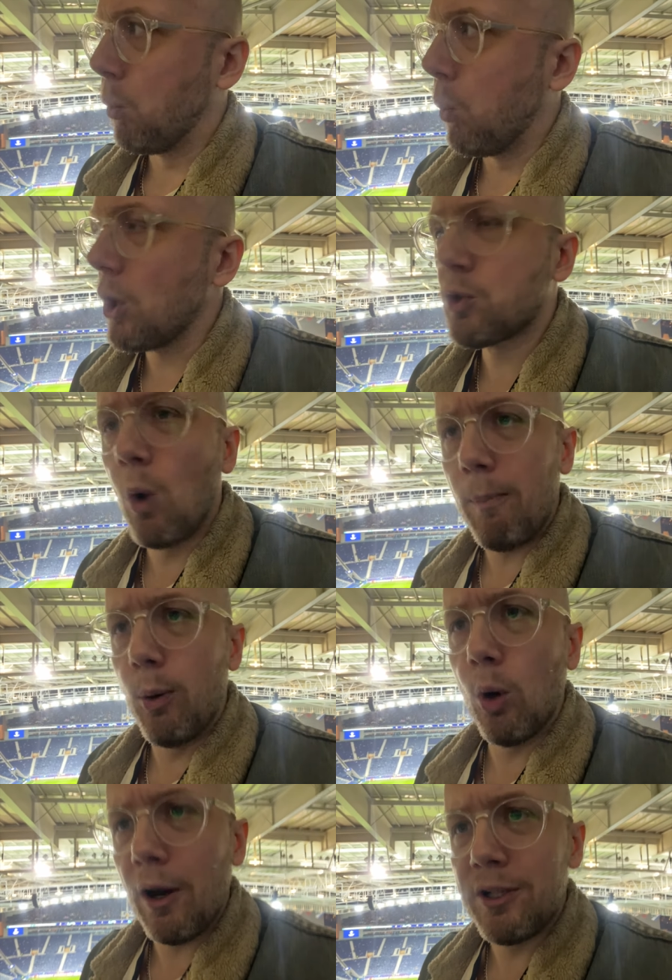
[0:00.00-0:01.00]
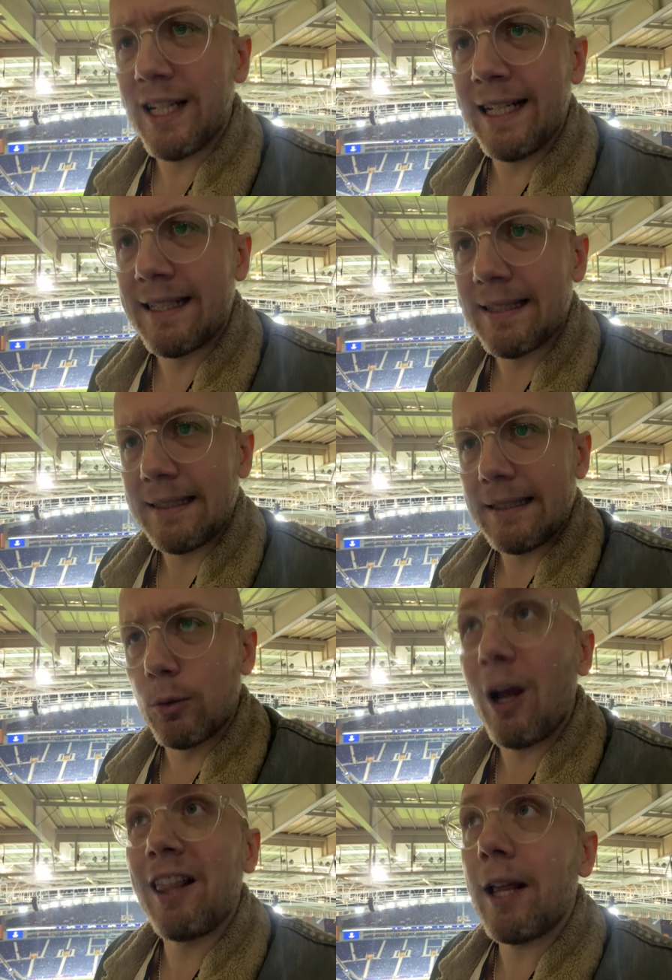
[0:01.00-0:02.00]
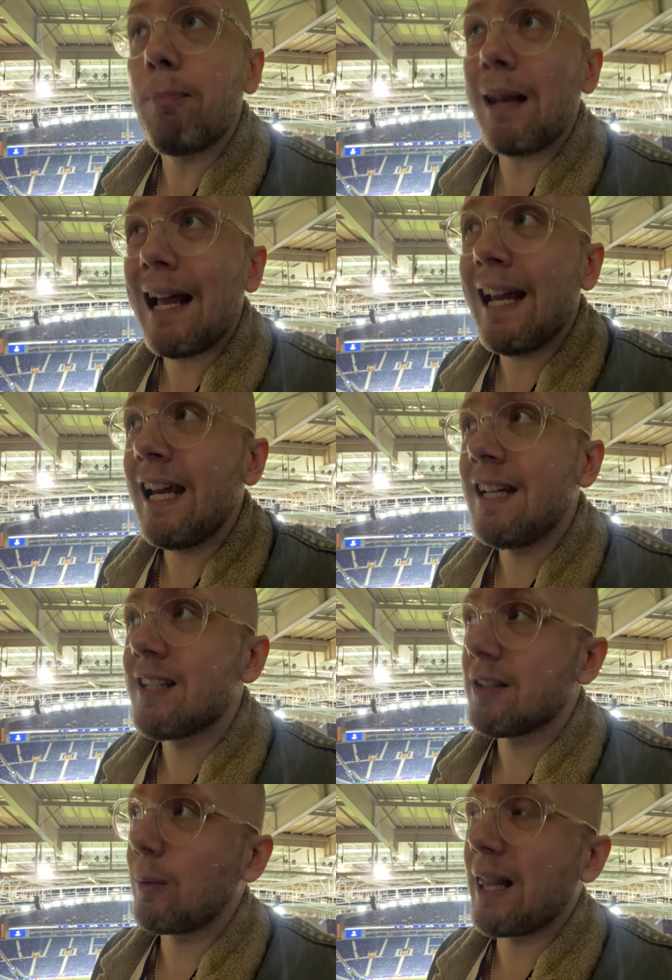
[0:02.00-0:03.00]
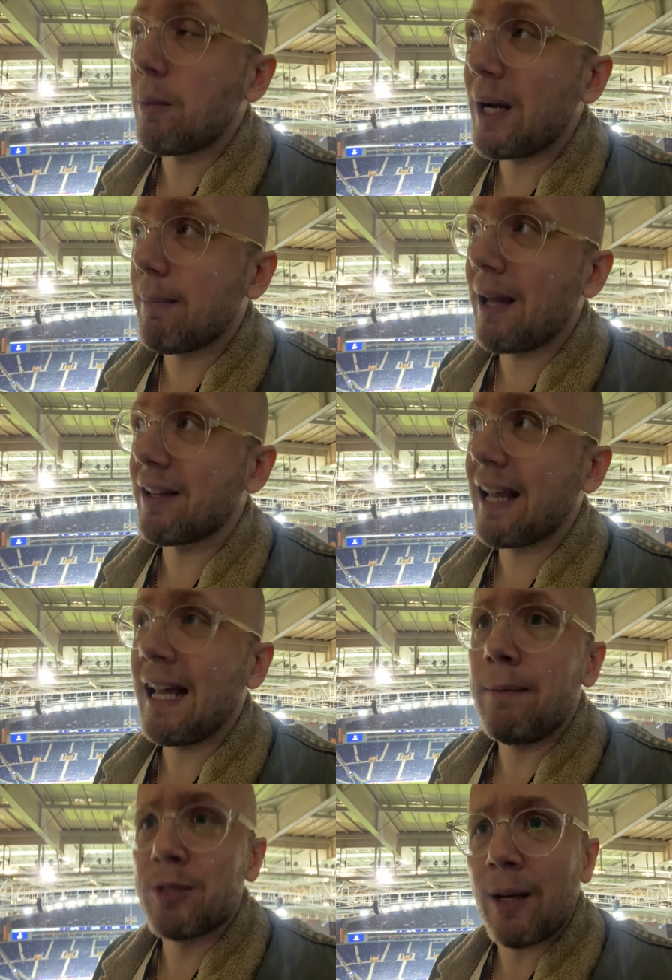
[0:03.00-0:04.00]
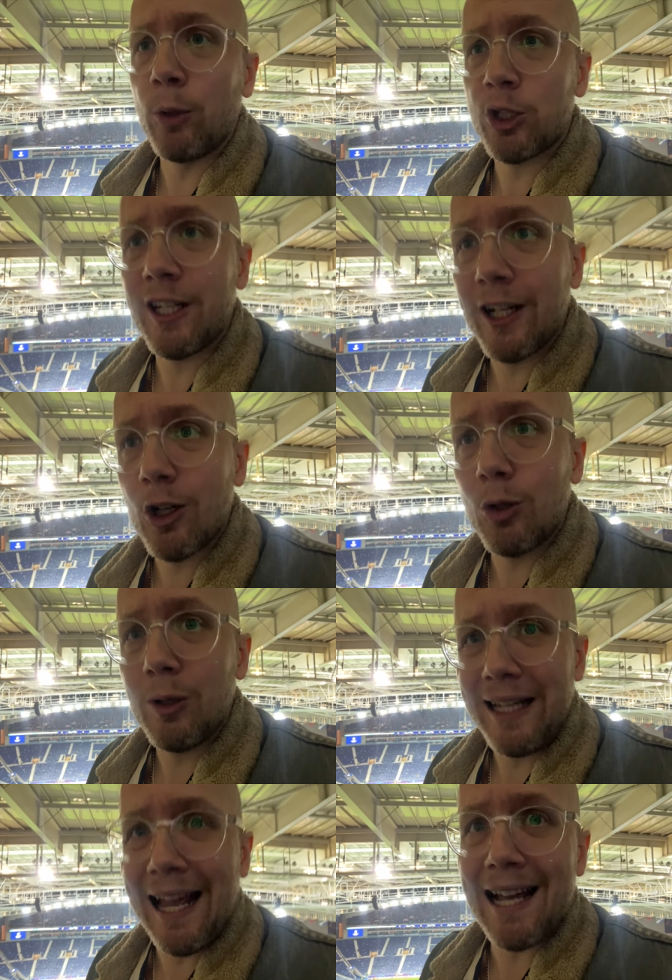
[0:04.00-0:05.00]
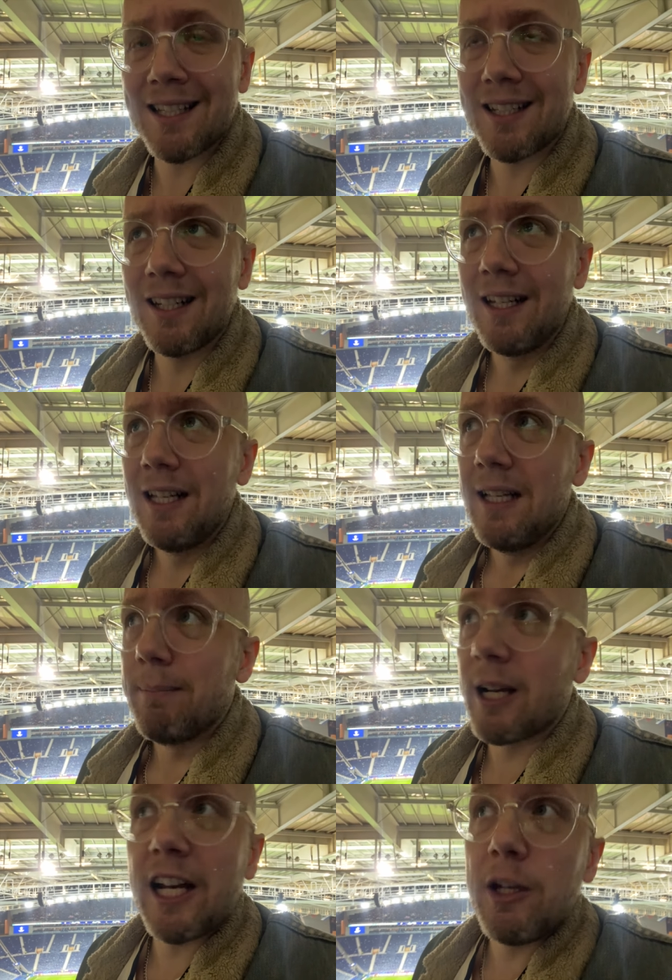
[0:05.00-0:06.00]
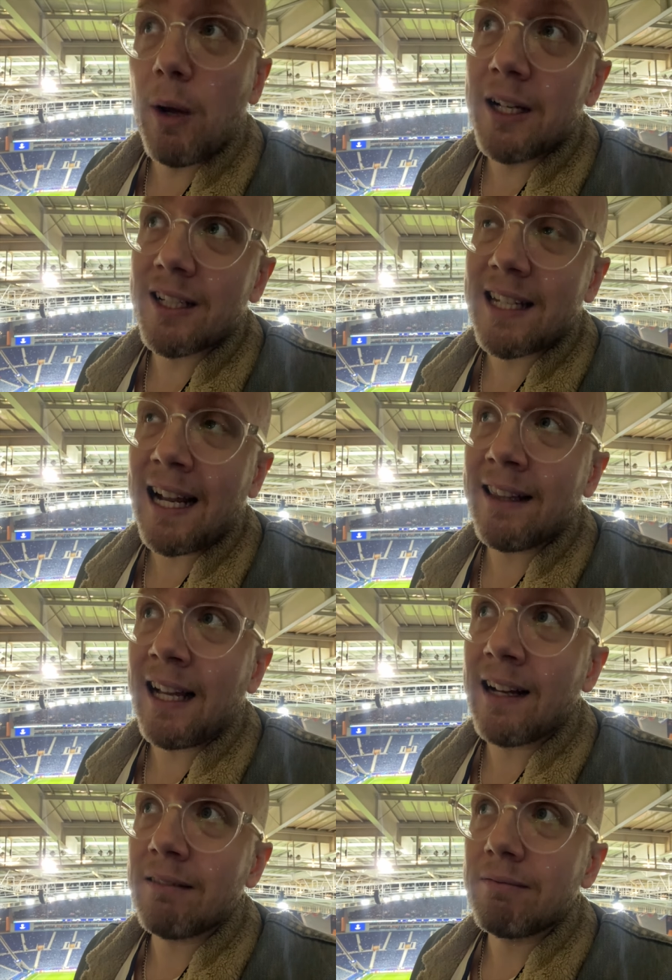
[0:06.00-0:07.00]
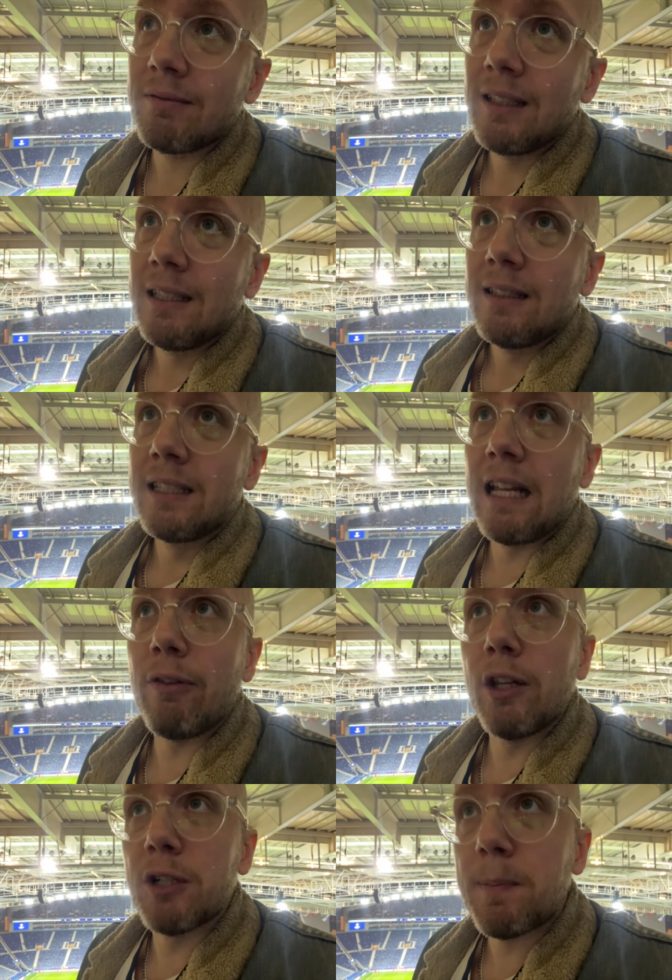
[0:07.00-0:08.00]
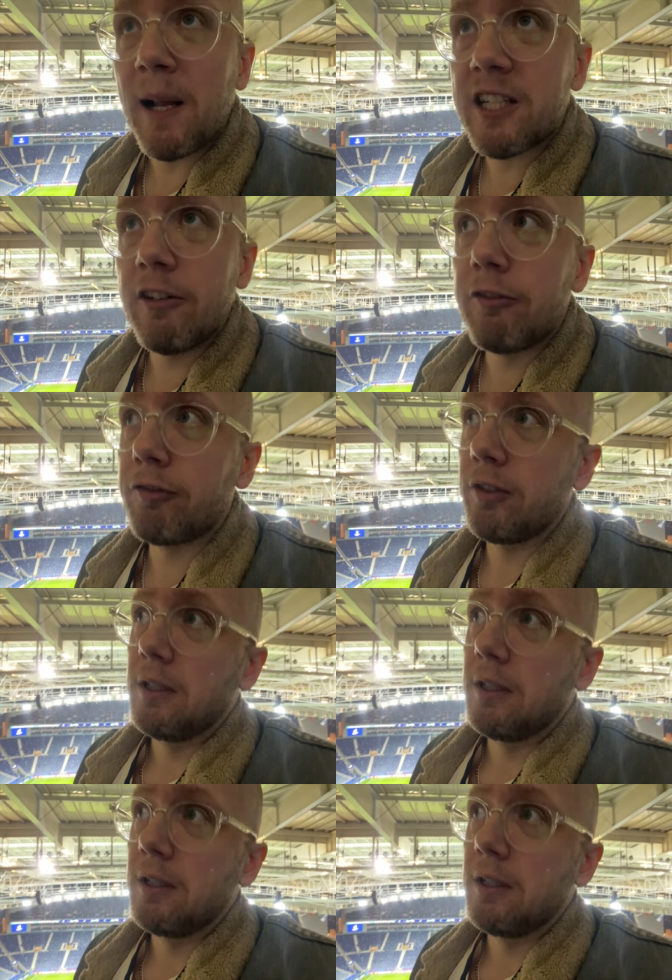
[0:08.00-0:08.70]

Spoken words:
Was what Porto did, the way they played, the way they went about the game, somewhat cynical? Yes. But can you understand that, given the respective